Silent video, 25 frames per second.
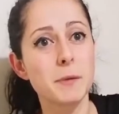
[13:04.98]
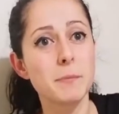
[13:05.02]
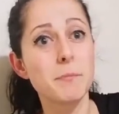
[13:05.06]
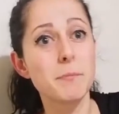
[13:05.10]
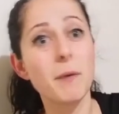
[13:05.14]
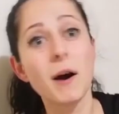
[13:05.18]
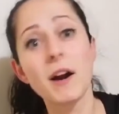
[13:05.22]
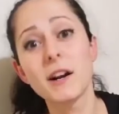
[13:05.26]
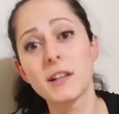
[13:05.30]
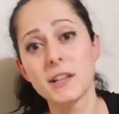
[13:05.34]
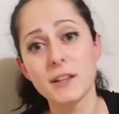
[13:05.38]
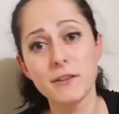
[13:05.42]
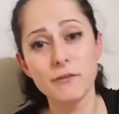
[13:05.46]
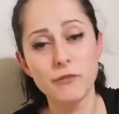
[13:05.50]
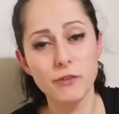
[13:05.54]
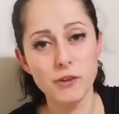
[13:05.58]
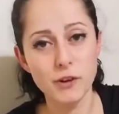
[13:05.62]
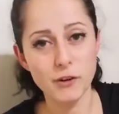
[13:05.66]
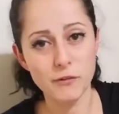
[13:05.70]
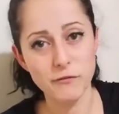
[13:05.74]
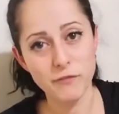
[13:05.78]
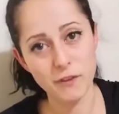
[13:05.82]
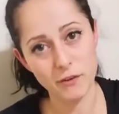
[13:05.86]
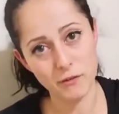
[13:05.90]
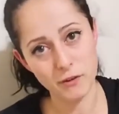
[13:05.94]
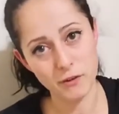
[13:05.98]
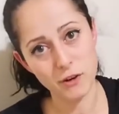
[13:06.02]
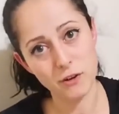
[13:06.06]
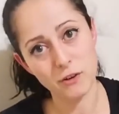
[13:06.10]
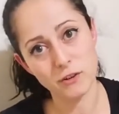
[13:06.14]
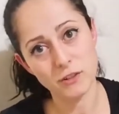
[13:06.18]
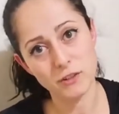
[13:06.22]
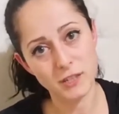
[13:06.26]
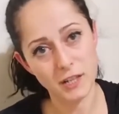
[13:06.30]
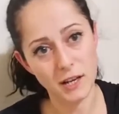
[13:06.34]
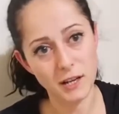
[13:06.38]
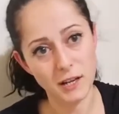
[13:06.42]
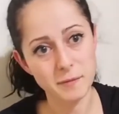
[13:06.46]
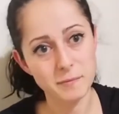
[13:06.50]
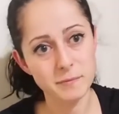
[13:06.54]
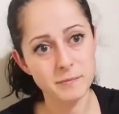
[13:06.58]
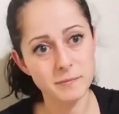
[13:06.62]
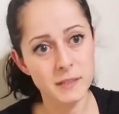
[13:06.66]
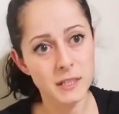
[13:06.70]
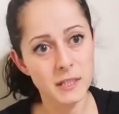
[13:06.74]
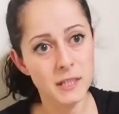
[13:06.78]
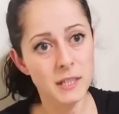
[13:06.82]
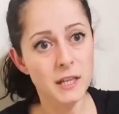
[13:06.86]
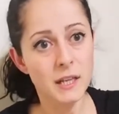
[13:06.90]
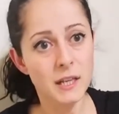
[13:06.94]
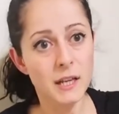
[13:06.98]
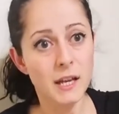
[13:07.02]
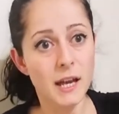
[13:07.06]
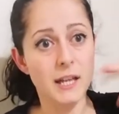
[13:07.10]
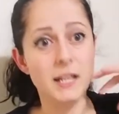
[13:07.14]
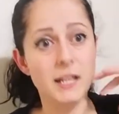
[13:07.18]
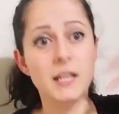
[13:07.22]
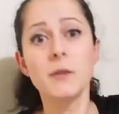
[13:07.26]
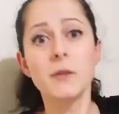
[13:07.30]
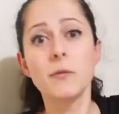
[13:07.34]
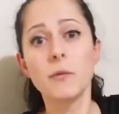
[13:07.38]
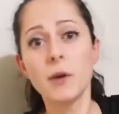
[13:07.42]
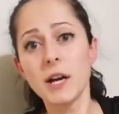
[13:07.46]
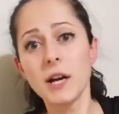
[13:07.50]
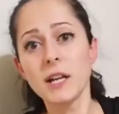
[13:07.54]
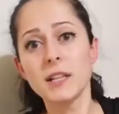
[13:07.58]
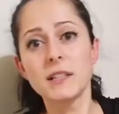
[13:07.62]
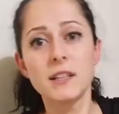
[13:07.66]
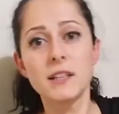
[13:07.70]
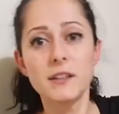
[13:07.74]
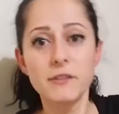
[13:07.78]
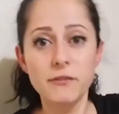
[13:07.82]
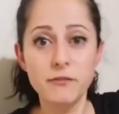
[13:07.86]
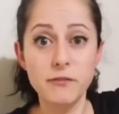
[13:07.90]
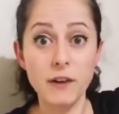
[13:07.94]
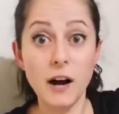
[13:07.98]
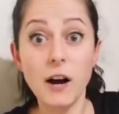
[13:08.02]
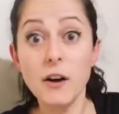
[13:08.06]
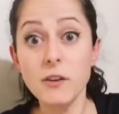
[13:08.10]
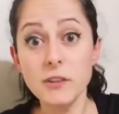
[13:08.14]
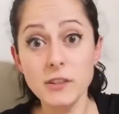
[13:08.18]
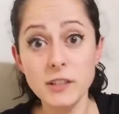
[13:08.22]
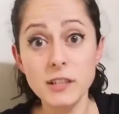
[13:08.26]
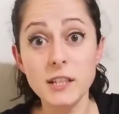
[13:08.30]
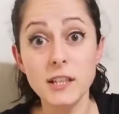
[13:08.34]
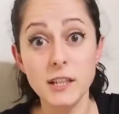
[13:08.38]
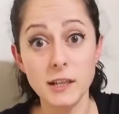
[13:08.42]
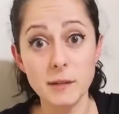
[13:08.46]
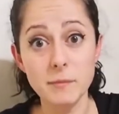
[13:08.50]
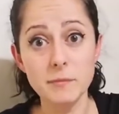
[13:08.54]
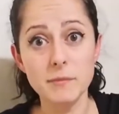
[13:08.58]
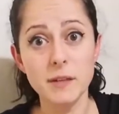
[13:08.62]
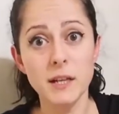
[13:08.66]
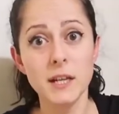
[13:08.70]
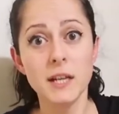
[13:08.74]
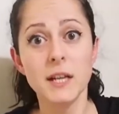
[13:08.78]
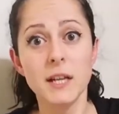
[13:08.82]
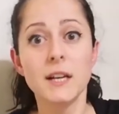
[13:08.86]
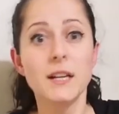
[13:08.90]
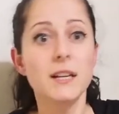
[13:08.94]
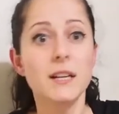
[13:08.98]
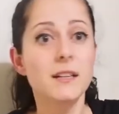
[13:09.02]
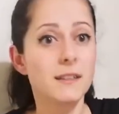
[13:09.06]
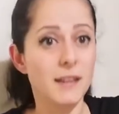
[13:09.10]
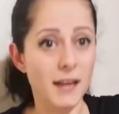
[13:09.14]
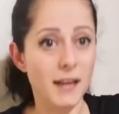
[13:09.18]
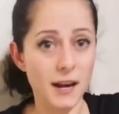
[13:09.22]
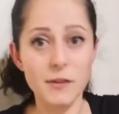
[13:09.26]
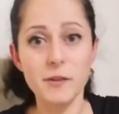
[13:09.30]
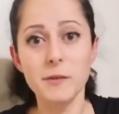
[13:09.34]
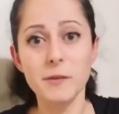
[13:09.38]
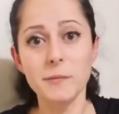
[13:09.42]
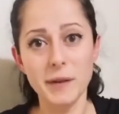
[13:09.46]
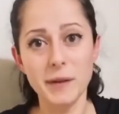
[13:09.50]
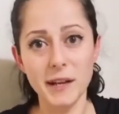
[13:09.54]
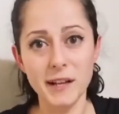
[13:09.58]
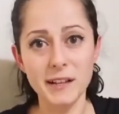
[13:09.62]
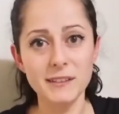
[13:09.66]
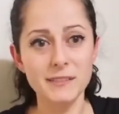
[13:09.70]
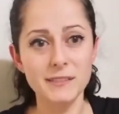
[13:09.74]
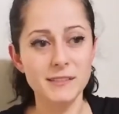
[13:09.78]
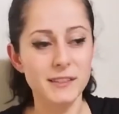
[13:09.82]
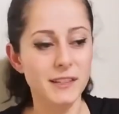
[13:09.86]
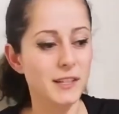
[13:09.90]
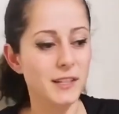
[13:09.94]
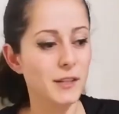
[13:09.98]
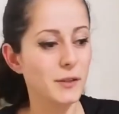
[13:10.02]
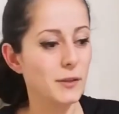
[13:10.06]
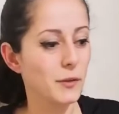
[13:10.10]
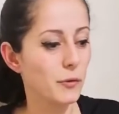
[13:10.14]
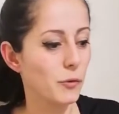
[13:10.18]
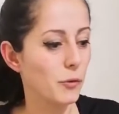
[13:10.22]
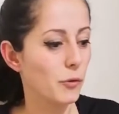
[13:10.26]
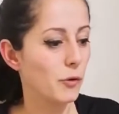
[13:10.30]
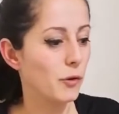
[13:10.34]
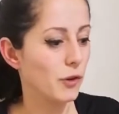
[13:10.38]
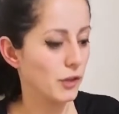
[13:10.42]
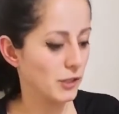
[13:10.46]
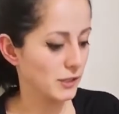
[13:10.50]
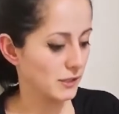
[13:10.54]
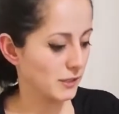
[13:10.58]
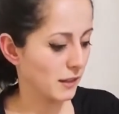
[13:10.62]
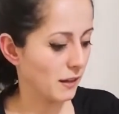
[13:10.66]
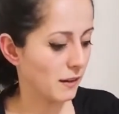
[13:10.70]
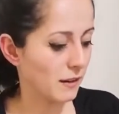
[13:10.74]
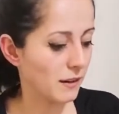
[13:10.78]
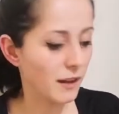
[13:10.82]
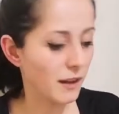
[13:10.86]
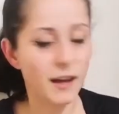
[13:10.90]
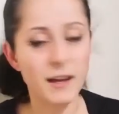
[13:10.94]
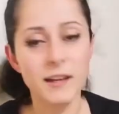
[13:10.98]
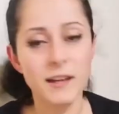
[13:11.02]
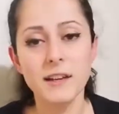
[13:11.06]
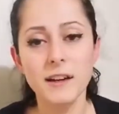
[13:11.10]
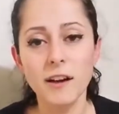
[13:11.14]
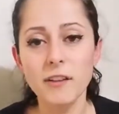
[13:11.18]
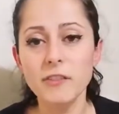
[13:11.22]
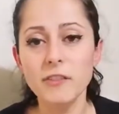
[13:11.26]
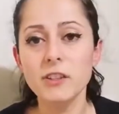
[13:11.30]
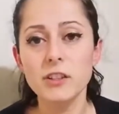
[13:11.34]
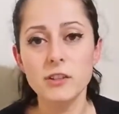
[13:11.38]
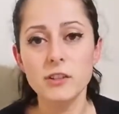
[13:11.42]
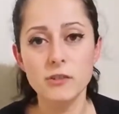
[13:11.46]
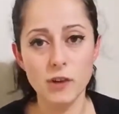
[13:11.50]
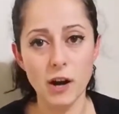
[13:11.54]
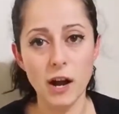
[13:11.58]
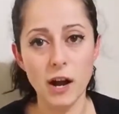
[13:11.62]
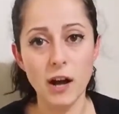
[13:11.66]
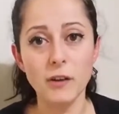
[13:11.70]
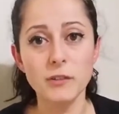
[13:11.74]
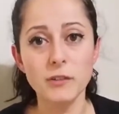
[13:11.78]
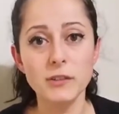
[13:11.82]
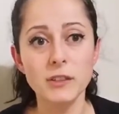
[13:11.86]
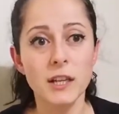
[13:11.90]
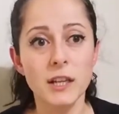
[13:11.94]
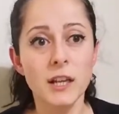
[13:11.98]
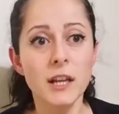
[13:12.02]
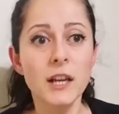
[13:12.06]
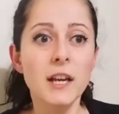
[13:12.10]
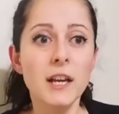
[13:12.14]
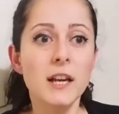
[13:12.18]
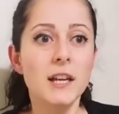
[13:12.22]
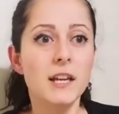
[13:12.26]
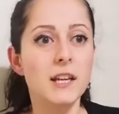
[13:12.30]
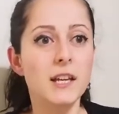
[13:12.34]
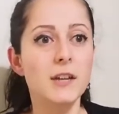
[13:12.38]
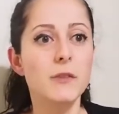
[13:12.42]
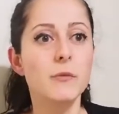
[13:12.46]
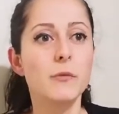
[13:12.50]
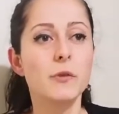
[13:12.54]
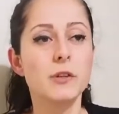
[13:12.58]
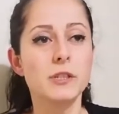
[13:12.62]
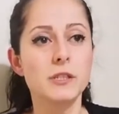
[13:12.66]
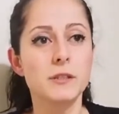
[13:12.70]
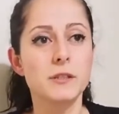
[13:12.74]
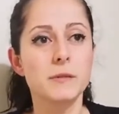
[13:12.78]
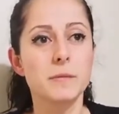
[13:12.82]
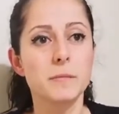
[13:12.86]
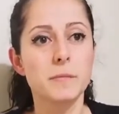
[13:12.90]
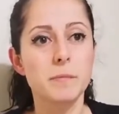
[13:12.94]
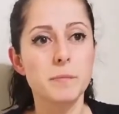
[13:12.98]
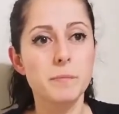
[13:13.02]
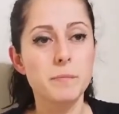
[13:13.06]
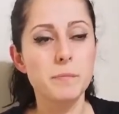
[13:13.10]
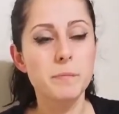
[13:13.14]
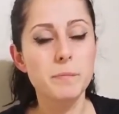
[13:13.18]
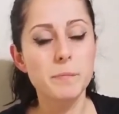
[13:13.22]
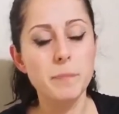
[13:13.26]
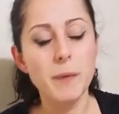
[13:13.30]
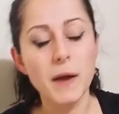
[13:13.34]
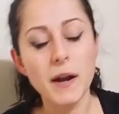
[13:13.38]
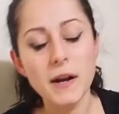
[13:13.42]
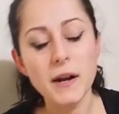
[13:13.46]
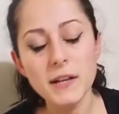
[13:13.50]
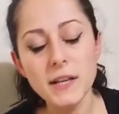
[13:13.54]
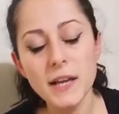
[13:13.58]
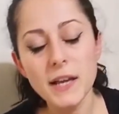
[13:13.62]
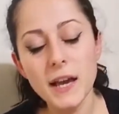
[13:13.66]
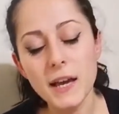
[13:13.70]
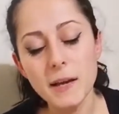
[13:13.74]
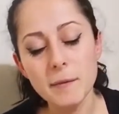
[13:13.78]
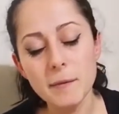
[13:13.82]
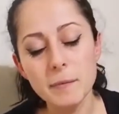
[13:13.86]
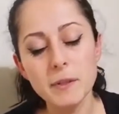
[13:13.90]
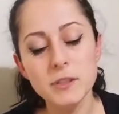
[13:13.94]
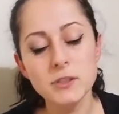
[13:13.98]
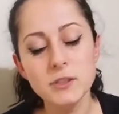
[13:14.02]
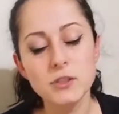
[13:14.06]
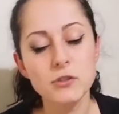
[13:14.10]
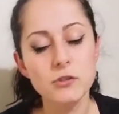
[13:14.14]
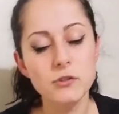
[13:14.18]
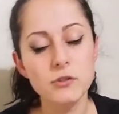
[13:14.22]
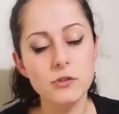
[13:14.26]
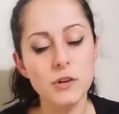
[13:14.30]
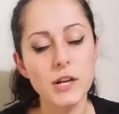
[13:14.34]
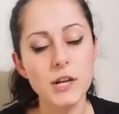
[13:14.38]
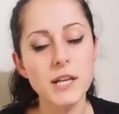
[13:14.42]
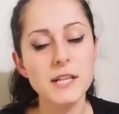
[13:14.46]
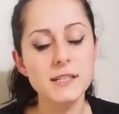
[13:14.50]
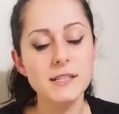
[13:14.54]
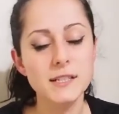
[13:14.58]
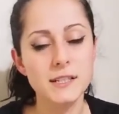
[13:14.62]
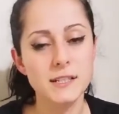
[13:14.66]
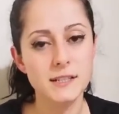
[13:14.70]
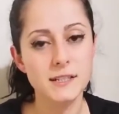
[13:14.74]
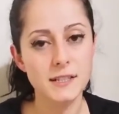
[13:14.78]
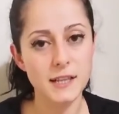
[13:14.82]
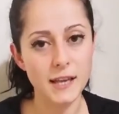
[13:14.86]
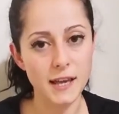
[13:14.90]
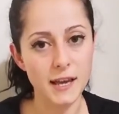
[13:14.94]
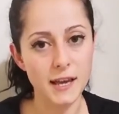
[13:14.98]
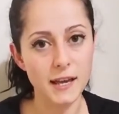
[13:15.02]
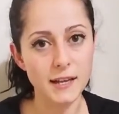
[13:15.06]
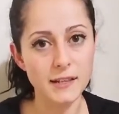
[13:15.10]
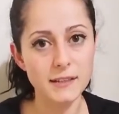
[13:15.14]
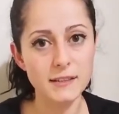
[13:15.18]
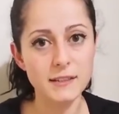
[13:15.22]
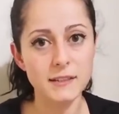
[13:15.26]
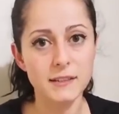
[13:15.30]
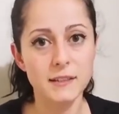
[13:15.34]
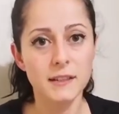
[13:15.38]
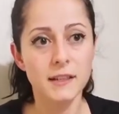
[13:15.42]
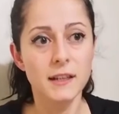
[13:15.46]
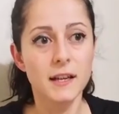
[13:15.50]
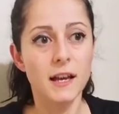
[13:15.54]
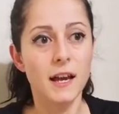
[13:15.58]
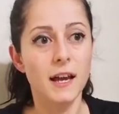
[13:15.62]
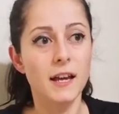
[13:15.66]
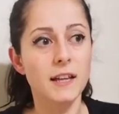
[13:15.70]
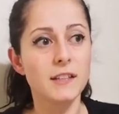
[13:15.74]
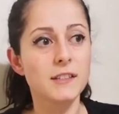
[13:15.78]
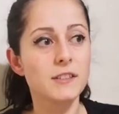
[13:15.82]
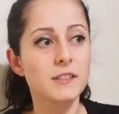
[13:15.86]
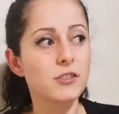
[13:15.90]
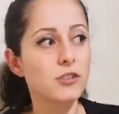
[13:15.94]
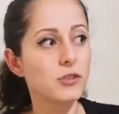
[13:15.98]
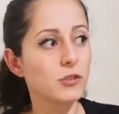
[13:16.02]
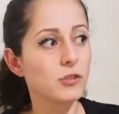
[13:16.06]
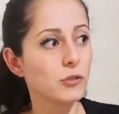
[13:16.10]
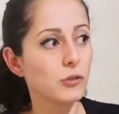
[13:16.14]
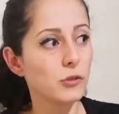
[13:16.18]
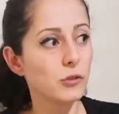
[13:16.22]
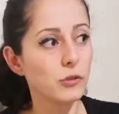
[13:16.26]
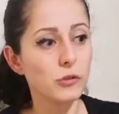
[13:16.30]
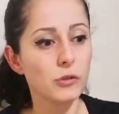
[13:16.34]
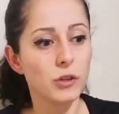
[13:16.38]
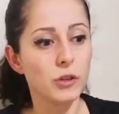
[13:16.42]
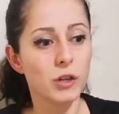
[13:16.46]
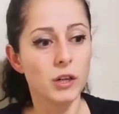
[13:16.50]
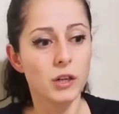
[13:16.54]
barking for a very long time. And he found him, Caramel, who was lying on the ground. He was barely able to raise his head and to,